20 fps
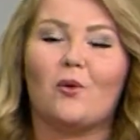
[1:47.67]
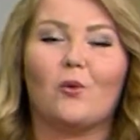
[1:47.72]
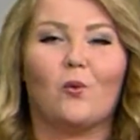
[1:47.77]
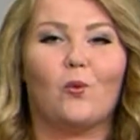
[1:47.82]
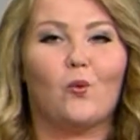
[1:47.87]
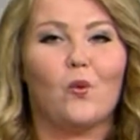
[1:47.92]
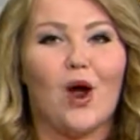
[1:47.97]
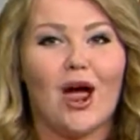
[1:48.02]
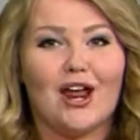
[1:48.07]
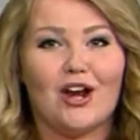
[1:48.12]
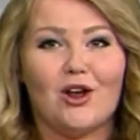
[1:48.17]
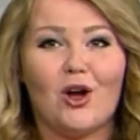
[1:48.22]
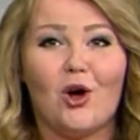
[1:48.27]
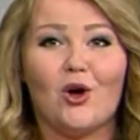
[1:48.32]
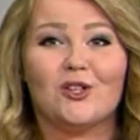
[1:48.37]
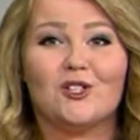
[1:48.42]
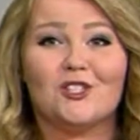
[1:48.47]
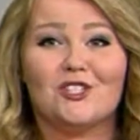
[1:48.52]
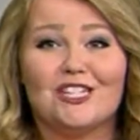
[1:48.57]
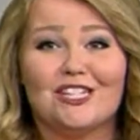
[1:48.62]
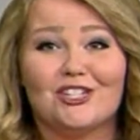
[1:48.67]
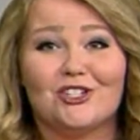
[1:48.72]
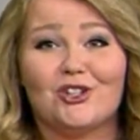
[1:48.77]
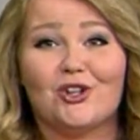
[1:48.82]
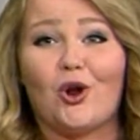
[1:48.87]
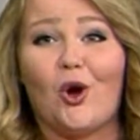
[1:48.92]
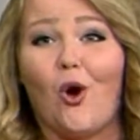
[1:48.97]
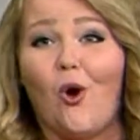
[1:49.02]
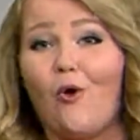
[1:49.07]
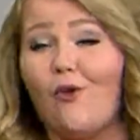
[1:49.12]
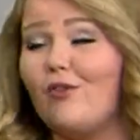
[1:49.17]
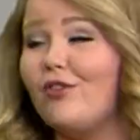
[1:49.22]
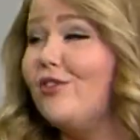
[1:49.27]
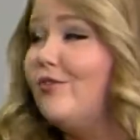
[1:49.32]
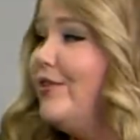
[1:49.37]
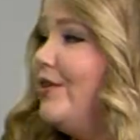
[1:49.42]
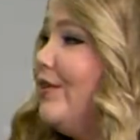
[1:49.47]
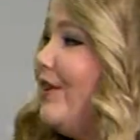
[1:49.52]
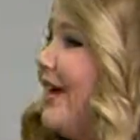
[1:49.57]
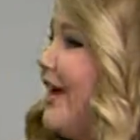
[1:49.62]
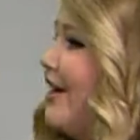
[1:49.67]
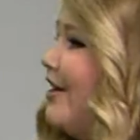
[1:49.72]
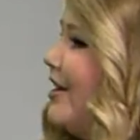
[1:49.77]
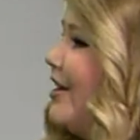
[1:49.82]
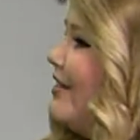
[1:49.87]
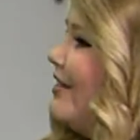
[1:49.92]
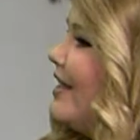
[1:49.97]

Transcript: right centered over the viewing area.